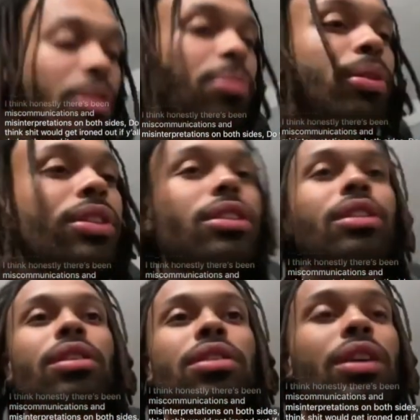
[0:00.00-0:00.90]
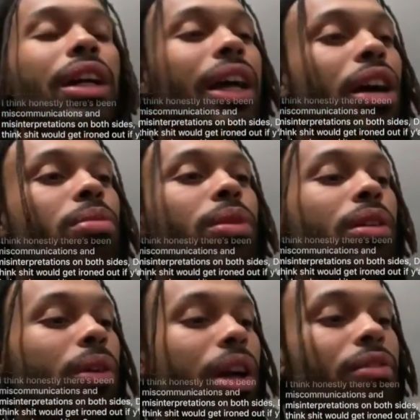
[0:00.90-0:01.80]
And I could help
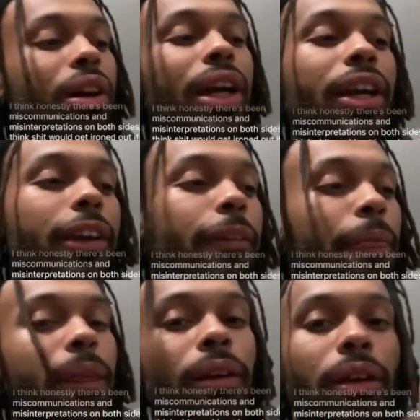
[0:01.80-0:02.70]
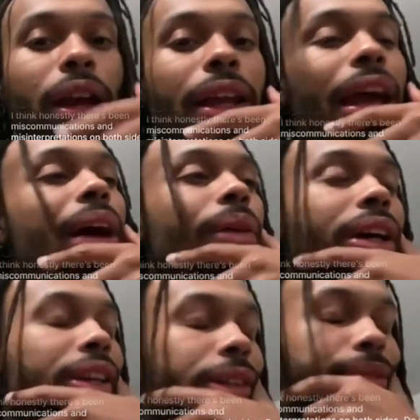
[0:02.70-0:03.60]
wherever I can and
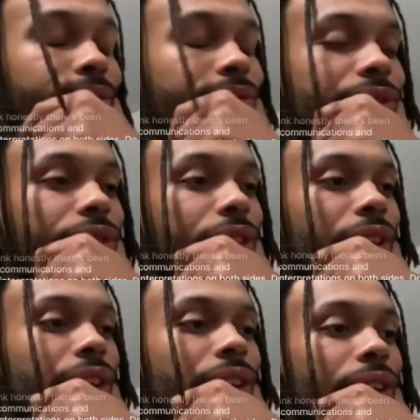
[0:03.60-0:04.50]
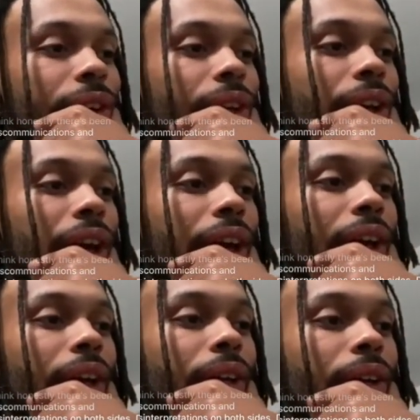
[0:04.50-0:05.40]
how I can.
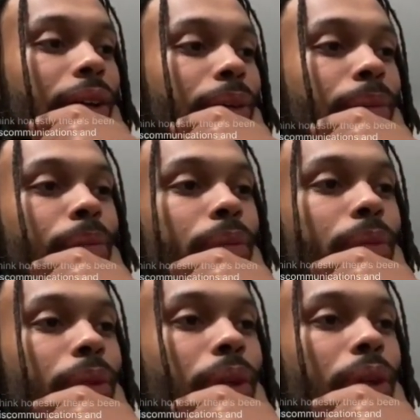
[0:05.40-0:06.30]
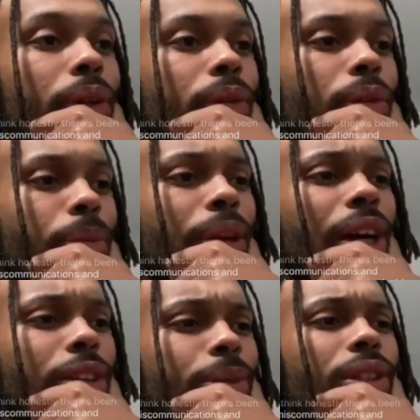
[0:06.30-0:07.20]
And
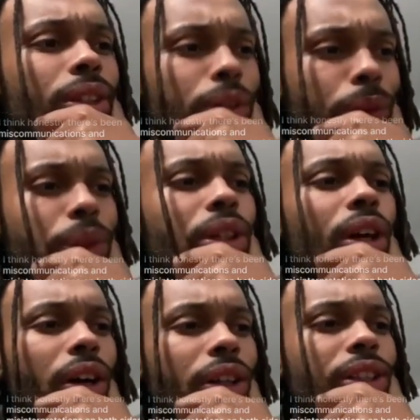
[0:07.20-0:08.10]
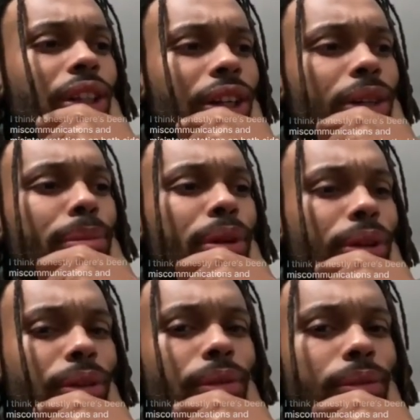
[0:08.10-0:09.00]
May God Bless You also was a hard time,
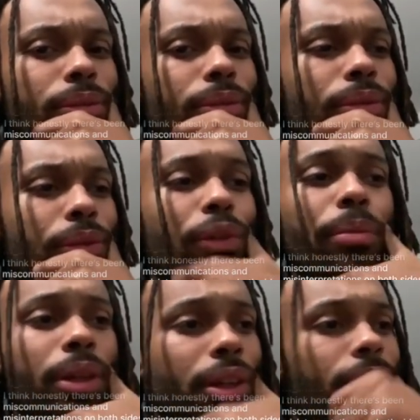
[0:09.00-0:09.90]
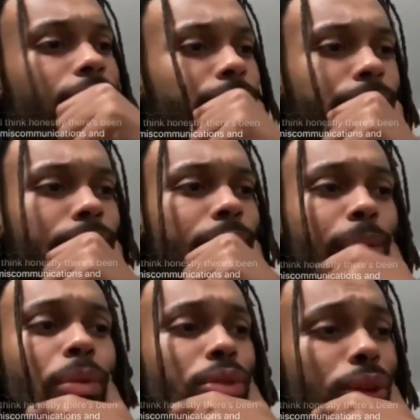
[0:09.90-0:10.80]
bro, for me,
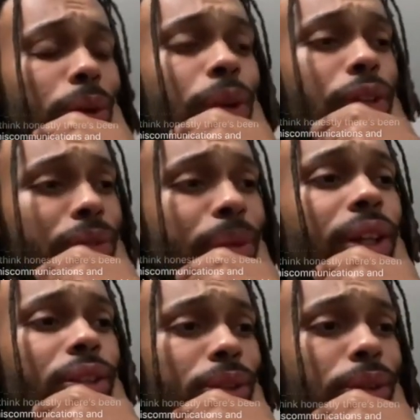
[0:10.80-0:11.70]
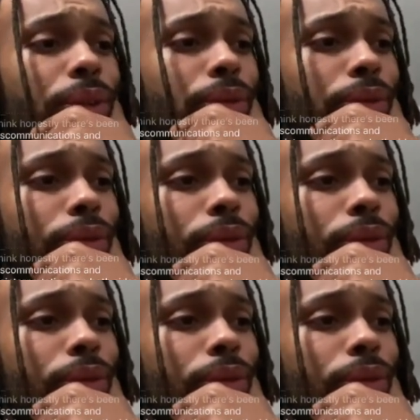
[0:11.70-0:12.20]
and I'm sure it was for Mike too.